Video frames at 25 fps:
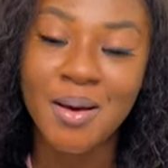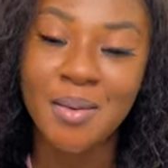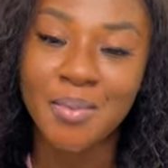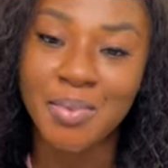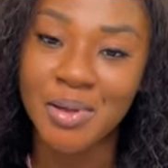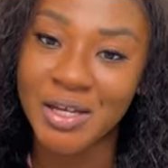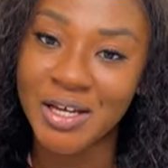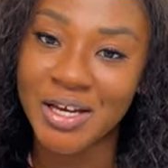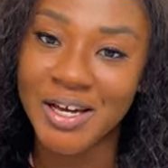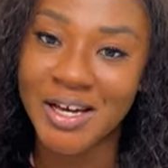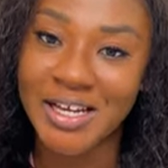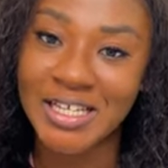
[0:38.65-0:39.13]

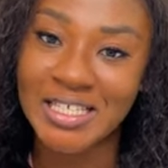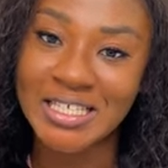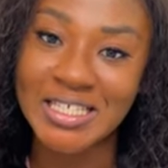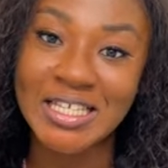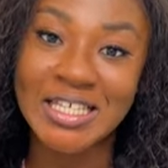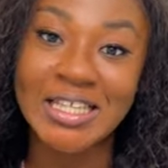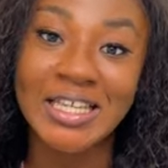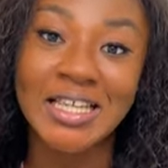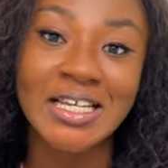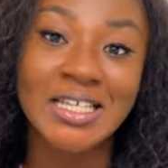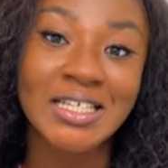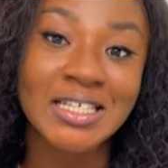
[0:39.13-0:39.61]
but guys
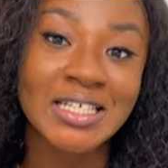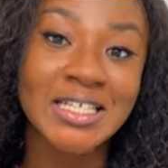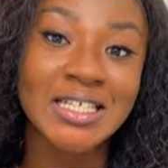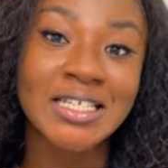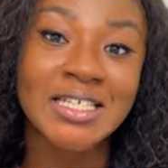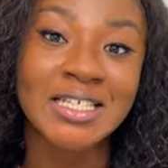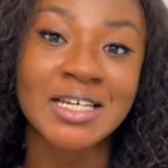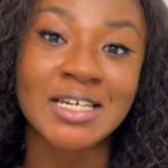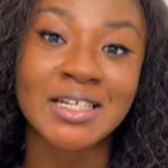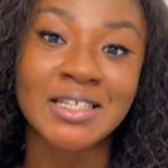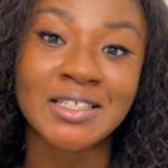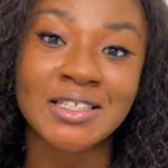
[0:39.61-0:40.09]
this
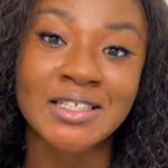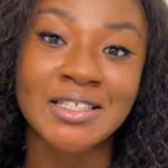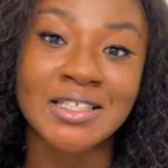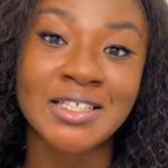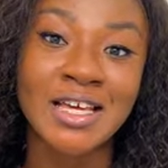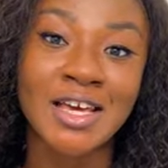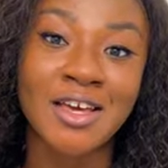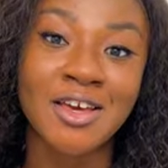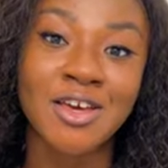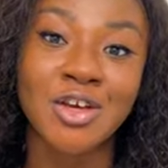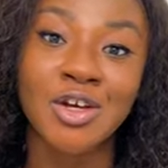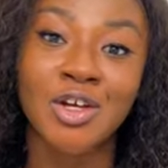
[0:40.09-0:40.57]
is going to
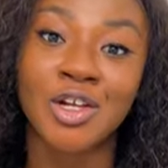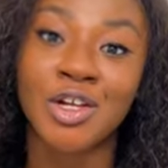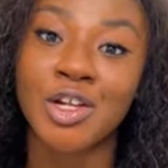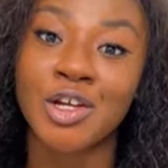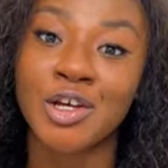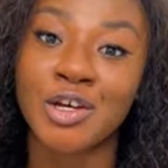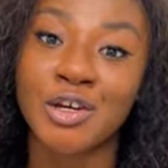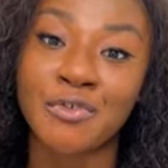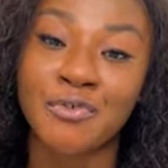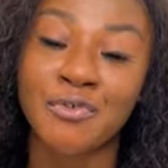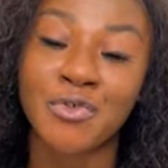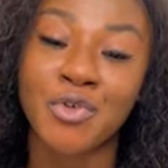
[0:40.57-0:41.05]
take your
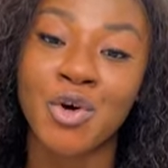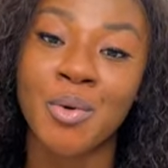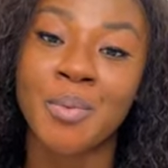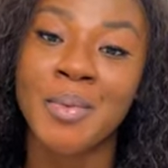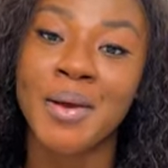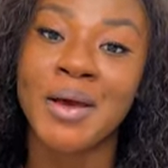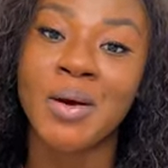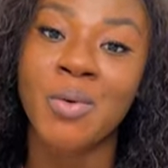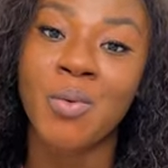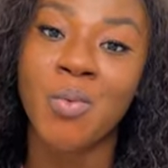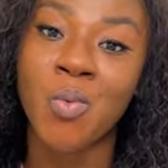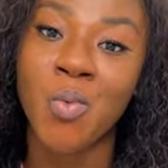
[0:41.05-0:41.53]
look from
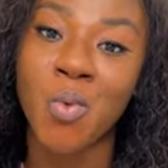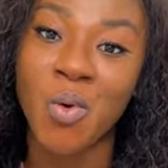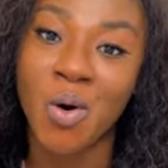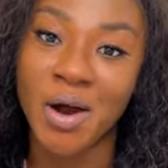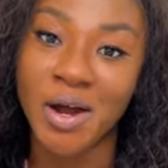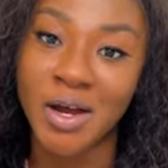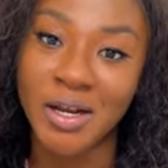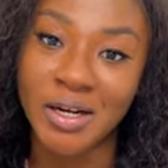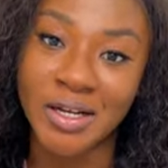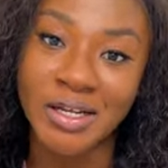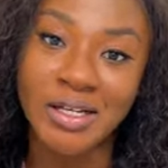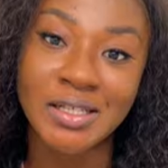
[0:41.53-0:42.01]
a
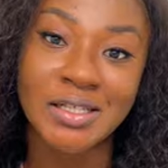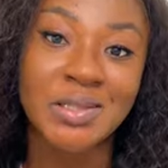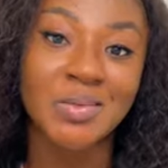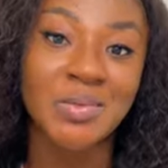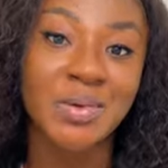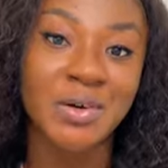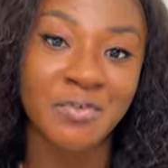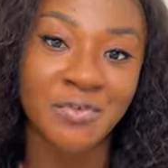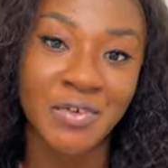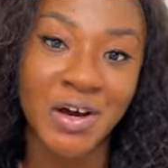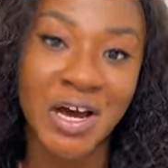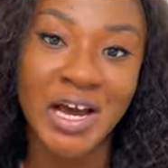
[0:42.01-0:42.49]
1
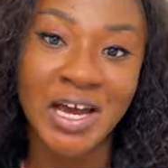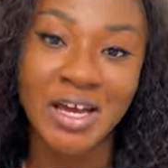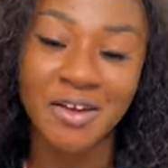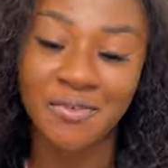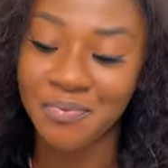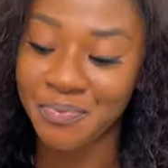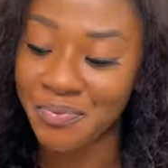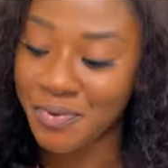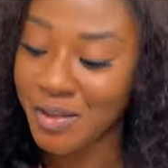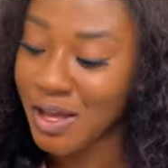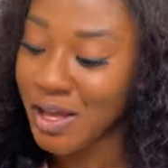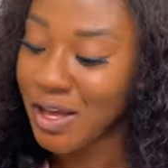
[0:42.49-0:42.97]
to a 5
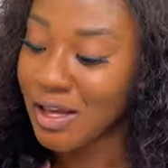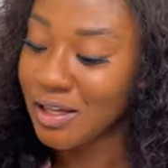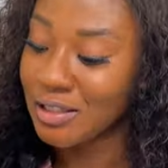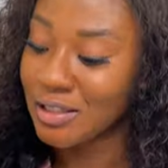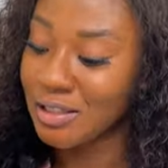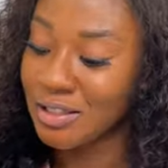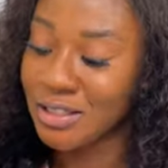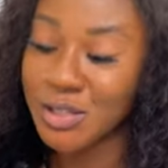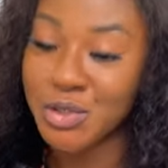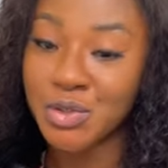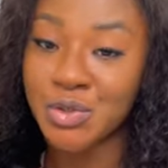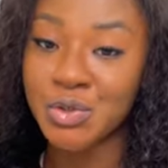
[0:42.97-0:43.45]

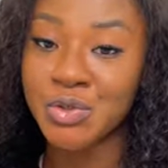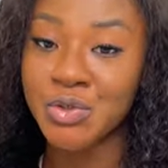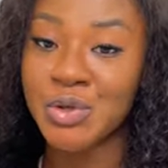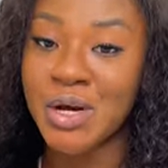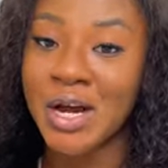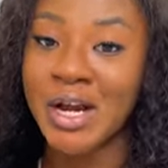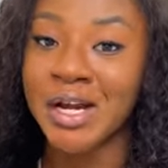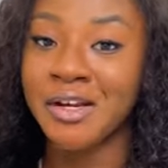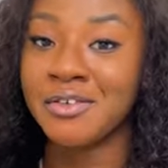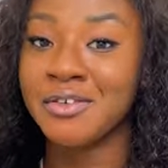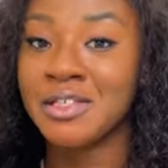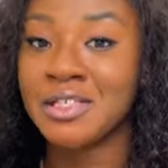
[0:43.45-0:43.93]
so
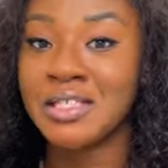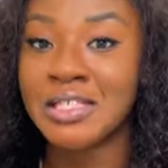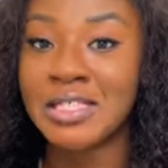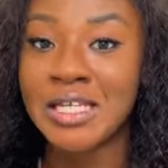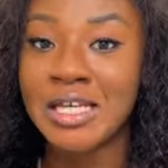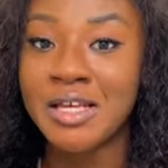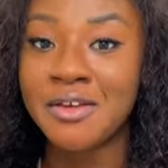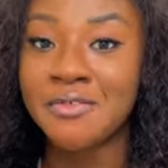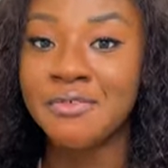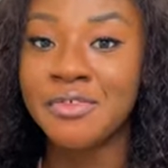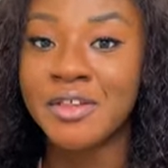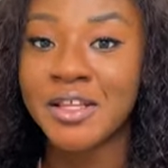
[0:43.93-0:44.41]
i
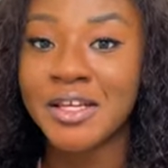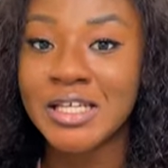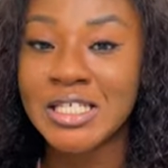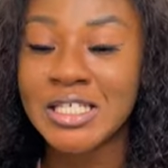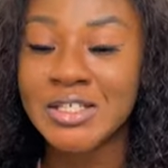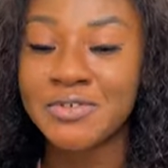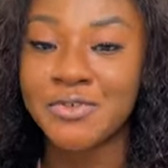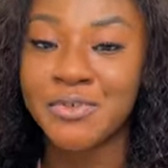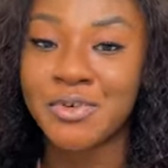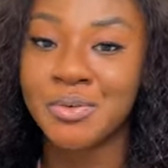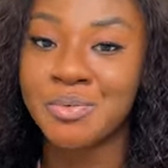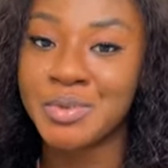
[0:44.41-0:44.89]
received
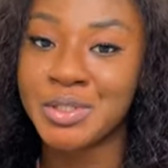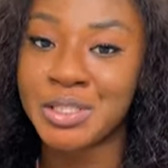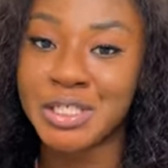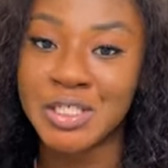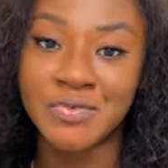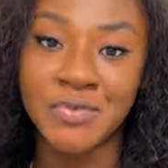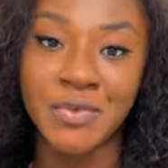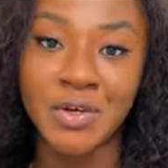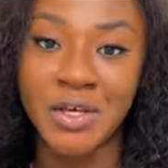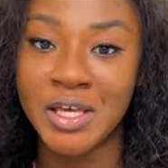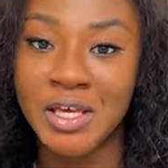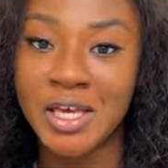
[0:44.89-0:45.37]
this from
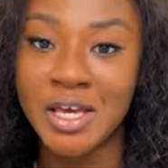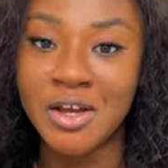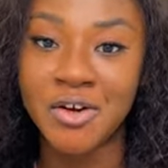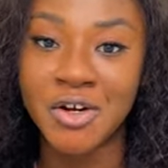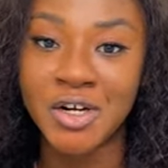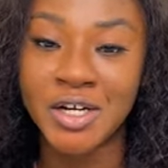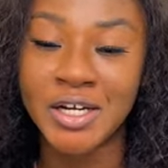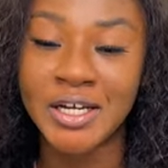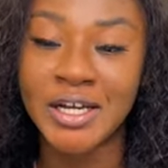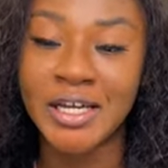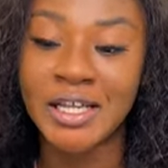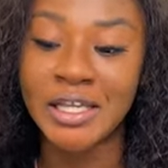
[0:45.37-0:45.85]
just for
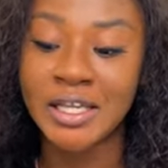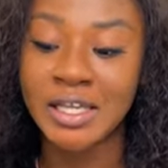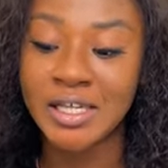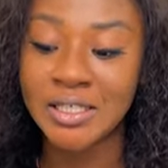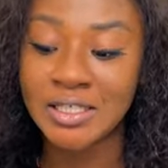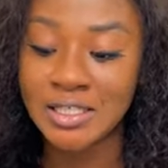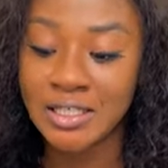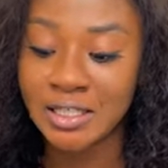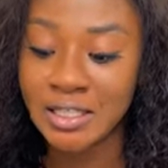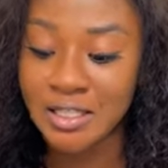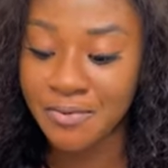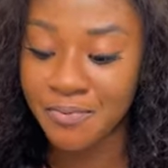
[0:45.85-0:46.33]
kira and
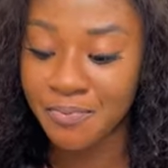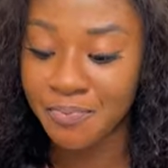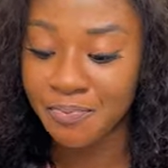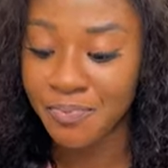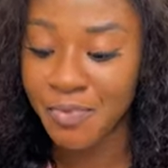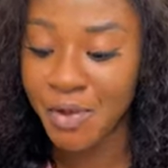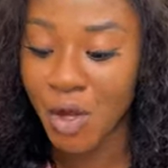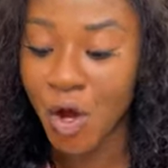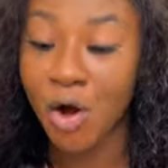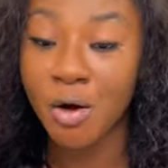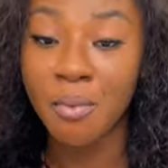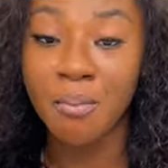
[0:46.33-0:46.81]
let's
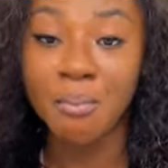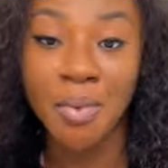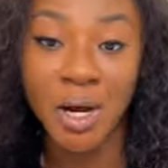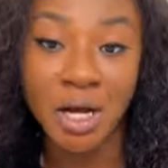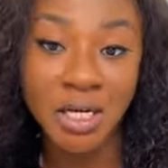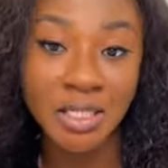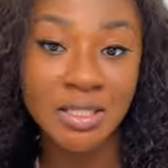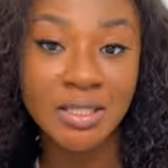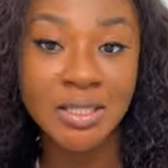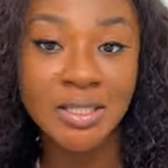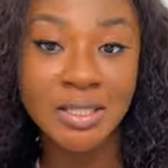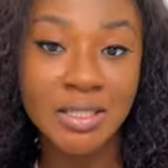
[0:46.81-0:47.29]

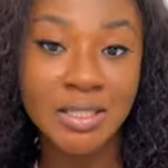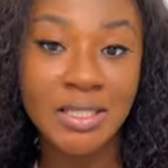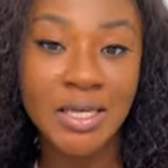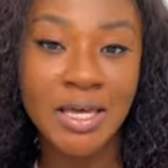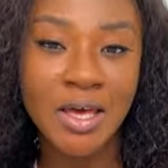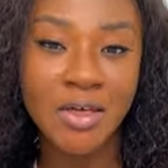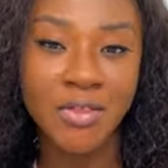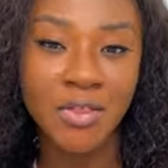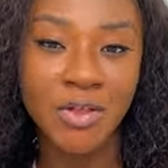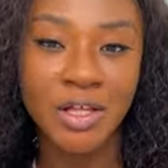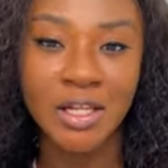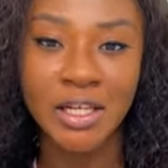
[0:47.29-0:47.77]
unbox this
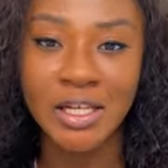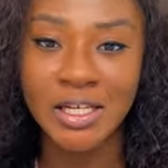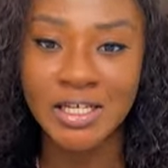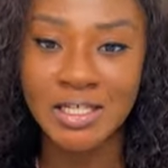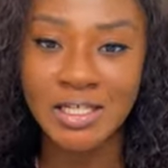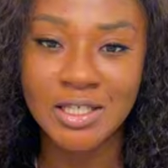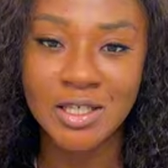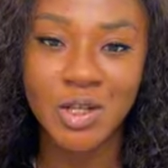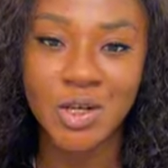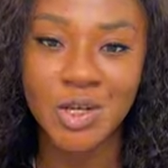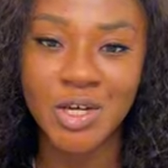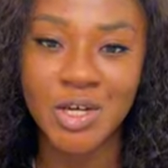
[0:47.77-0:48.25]
together
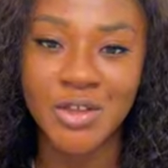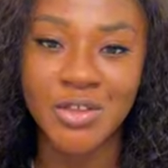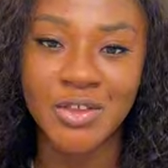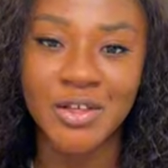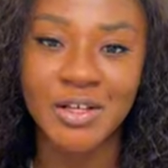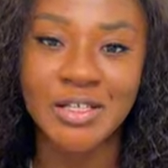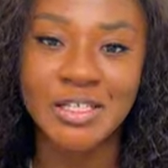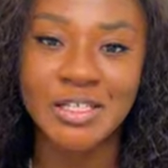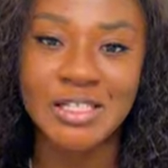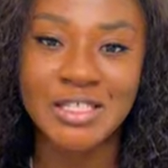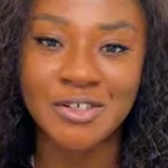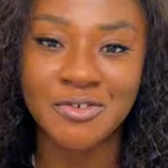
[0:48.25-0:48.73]
let's look at
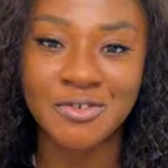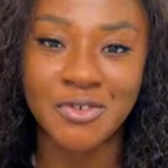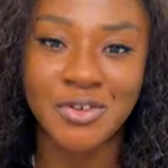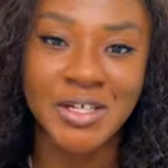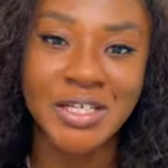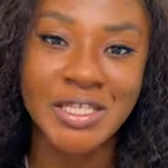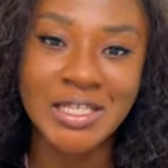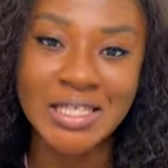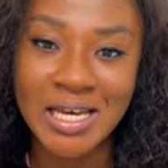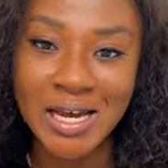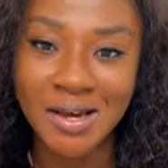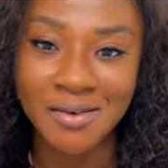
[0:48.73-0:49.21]
the
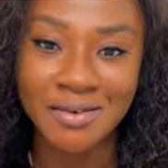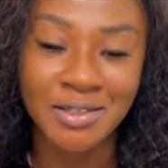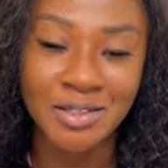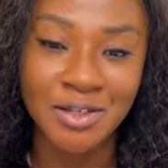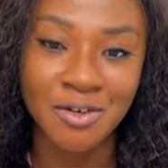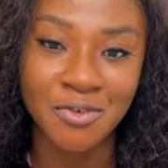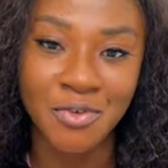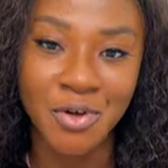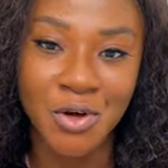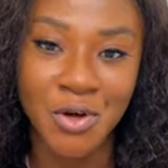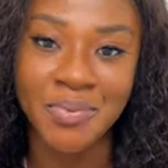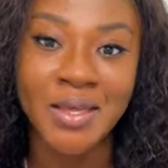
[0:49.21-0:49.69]
different types
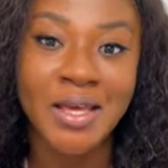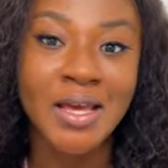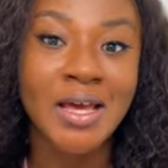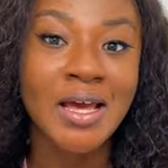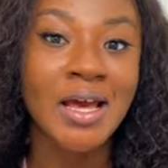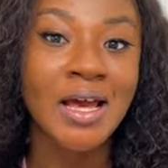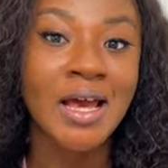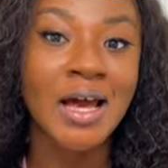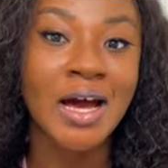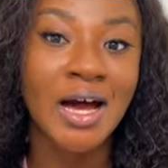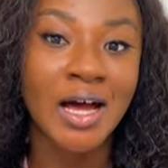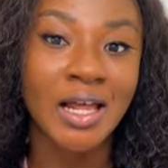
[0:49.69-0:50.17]
of
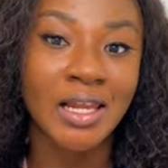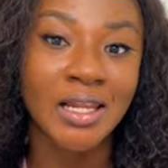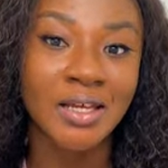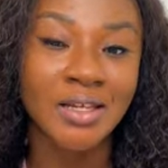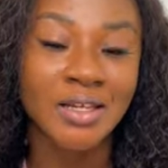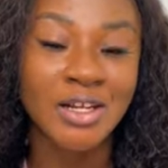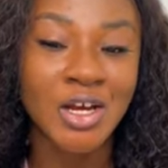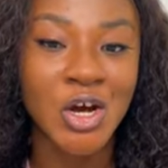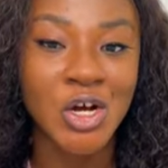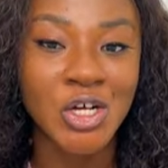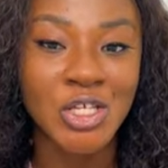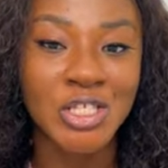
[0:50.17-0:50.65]

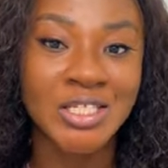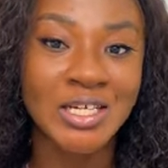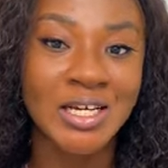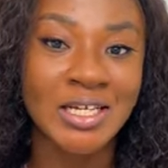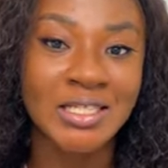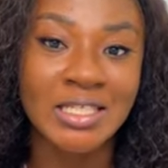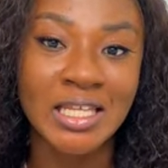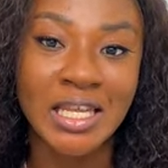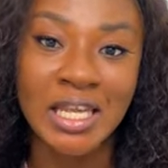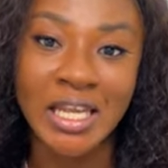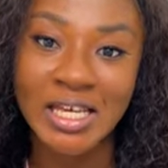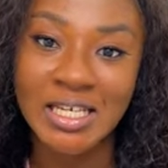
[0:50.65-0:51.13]
colored
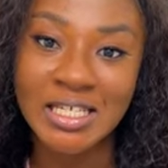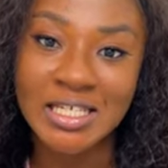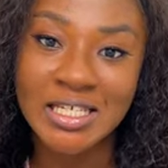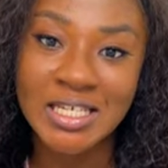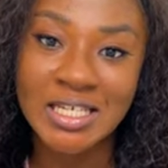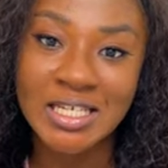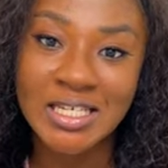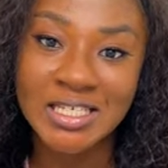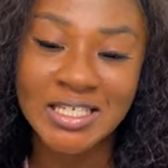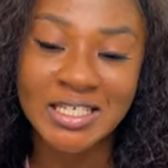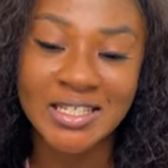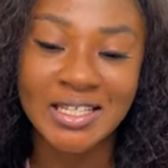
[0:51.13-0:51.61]
contact
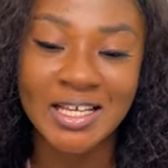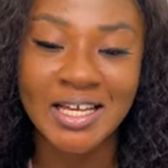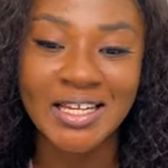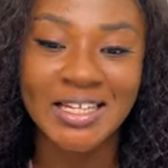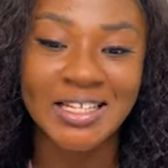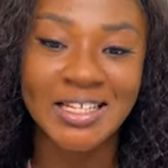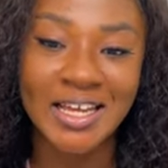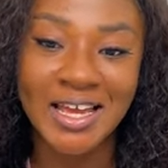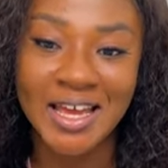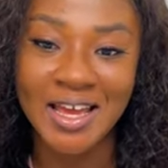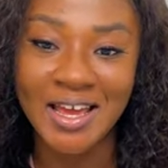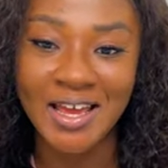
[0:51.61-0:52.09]
lenses that
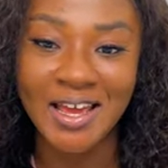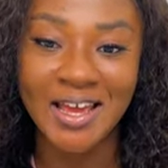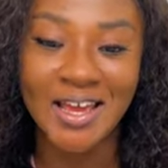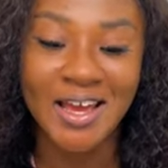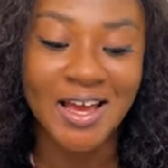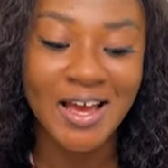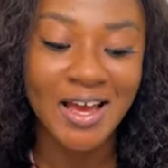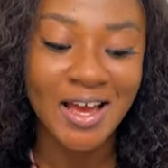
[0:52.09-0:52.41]
they